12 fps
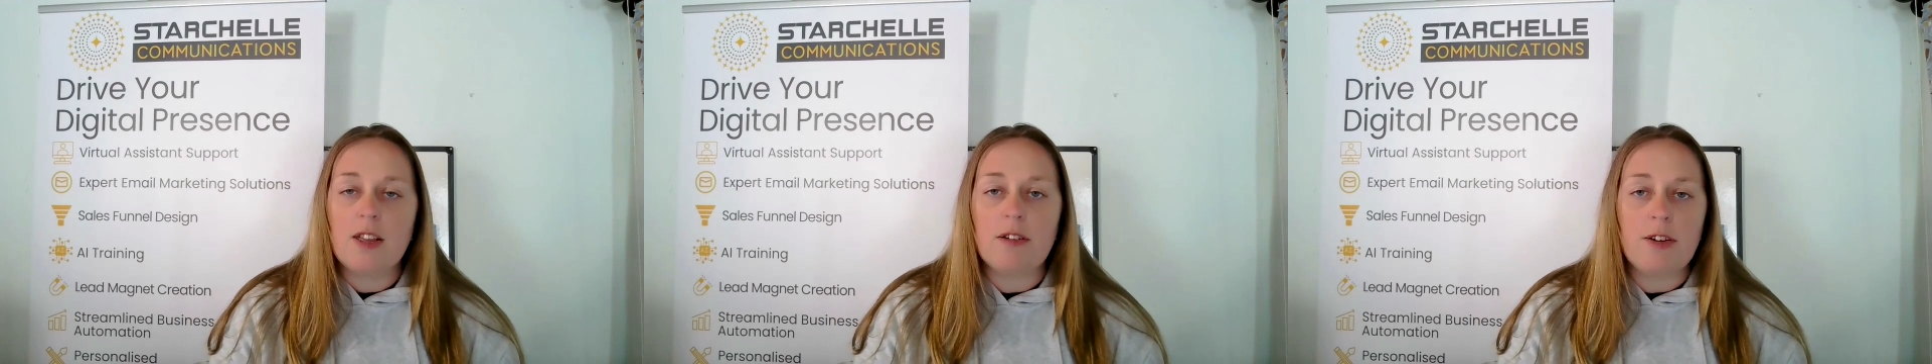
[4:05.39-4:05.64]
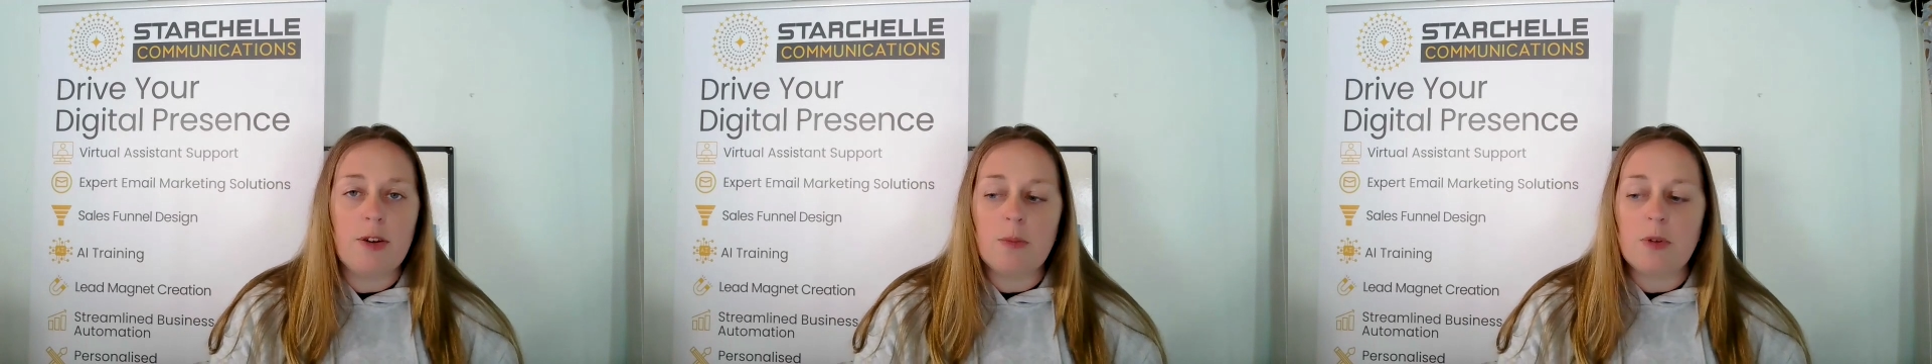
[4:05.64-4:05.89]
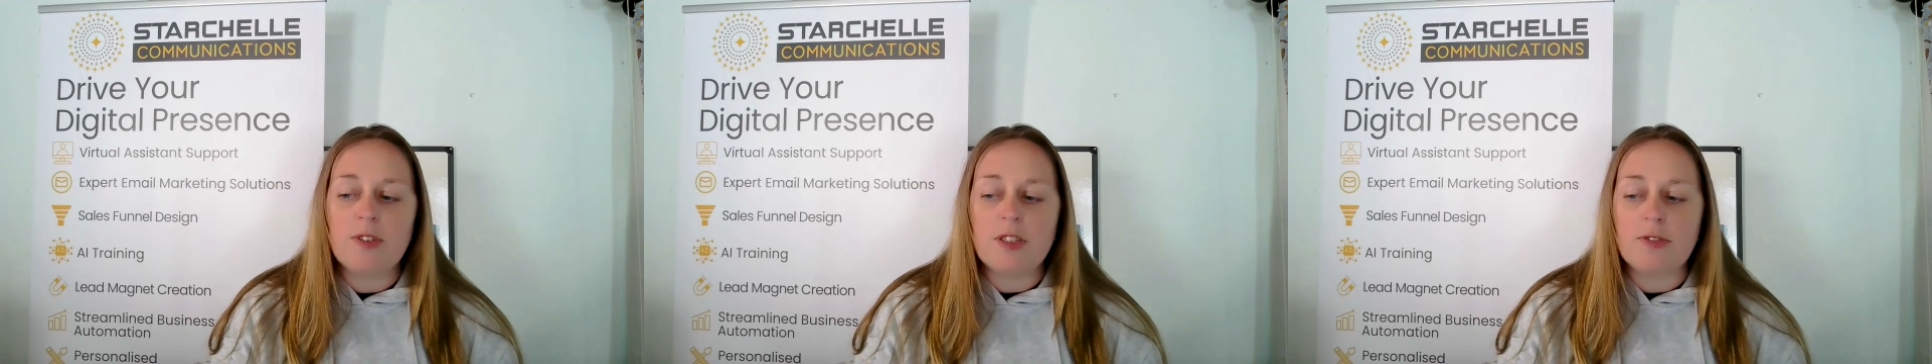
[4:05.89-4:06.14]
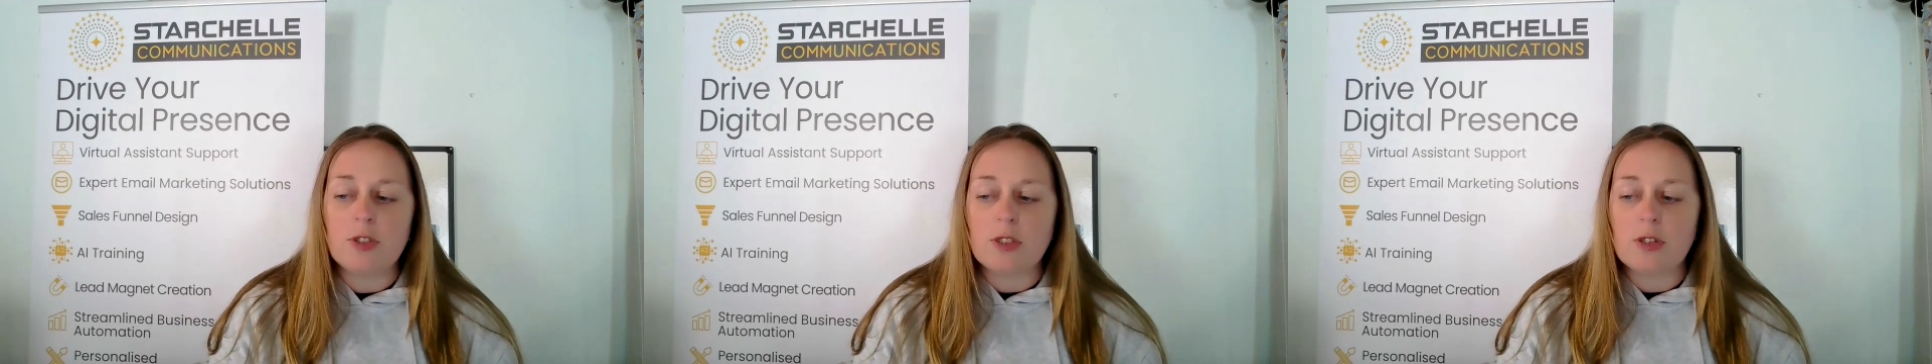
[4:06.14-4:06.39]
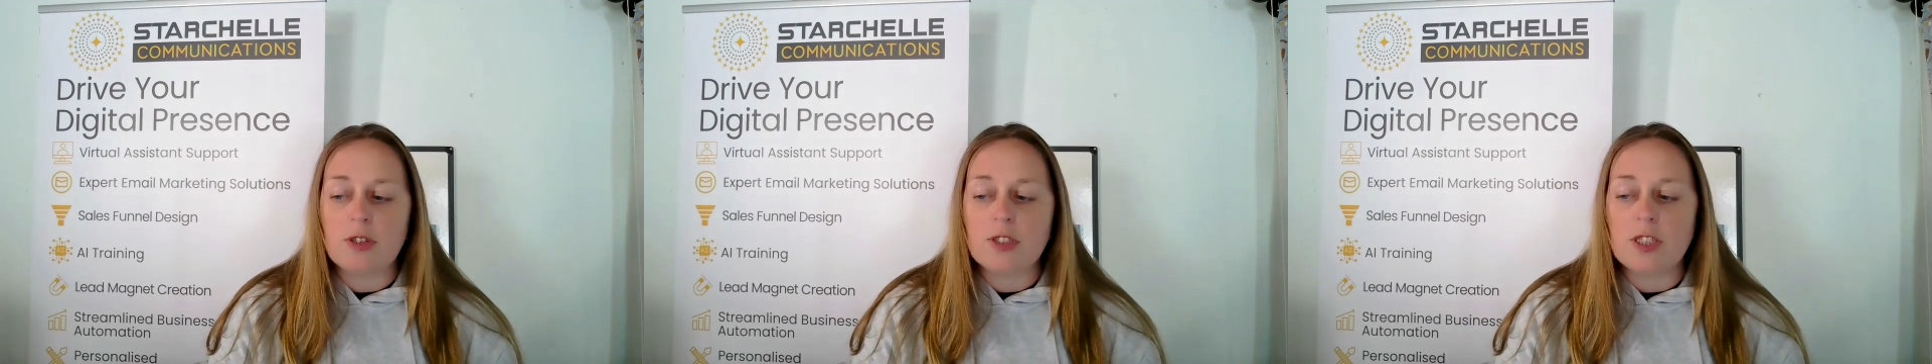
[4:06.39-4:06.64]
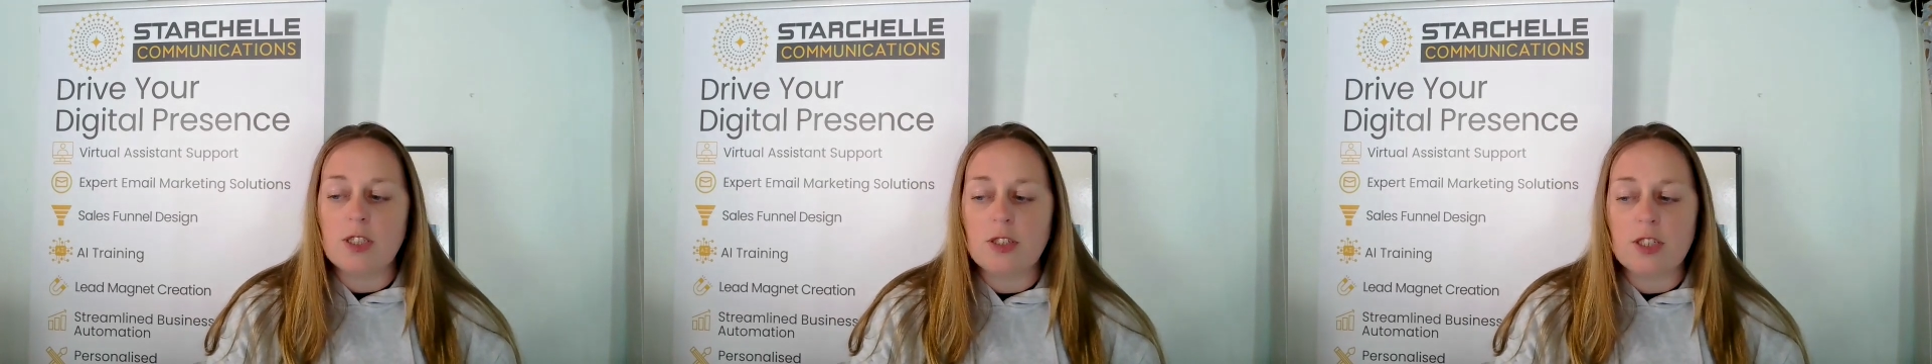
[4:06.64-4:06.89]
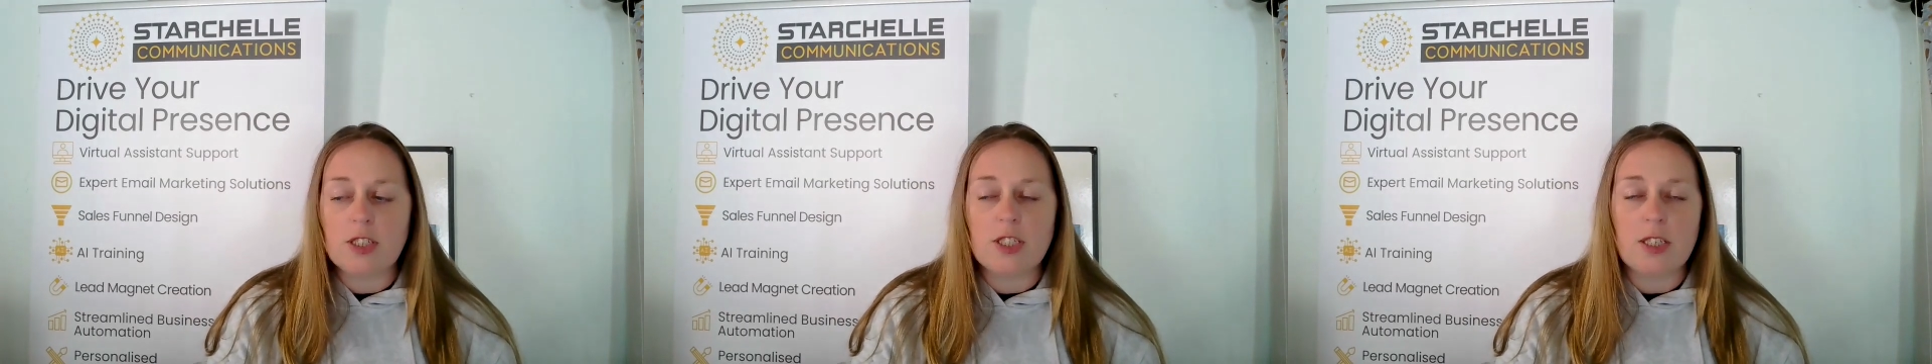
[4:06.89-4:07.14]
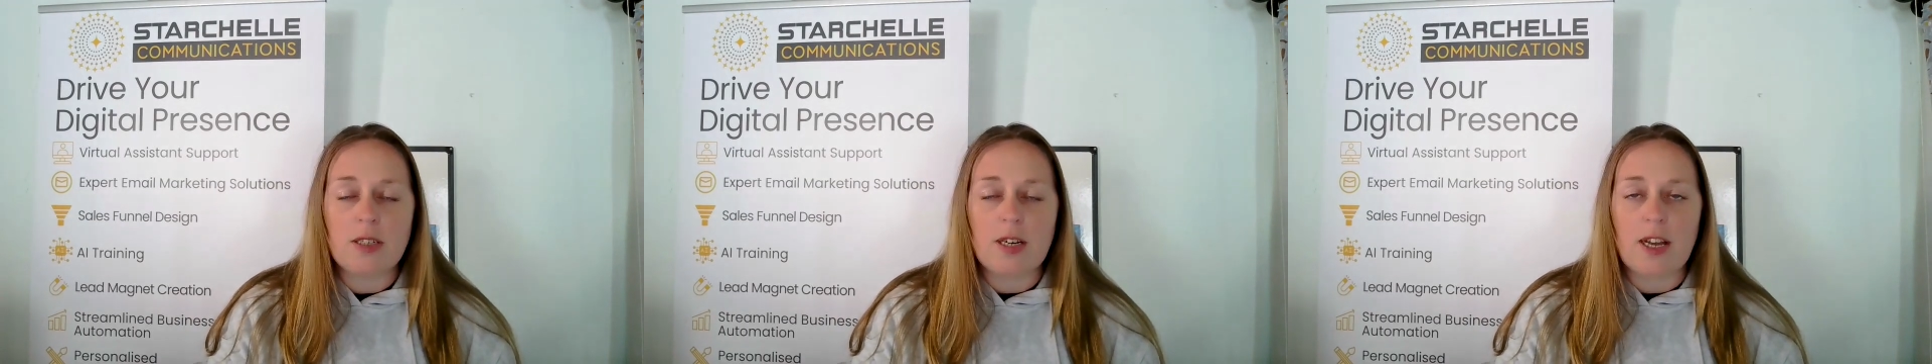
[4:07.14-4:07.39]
There are a number of different sorts that you can do,